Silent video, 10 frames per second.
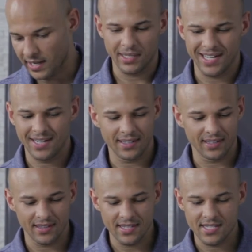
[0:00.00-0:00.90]
Again,
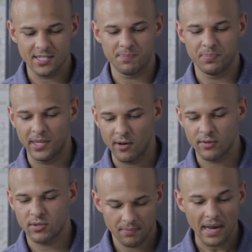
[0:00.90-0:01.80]
this is geared
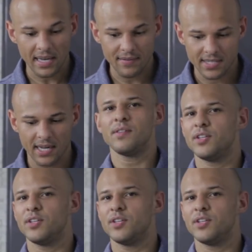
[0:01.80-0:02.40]
to my lifestyle.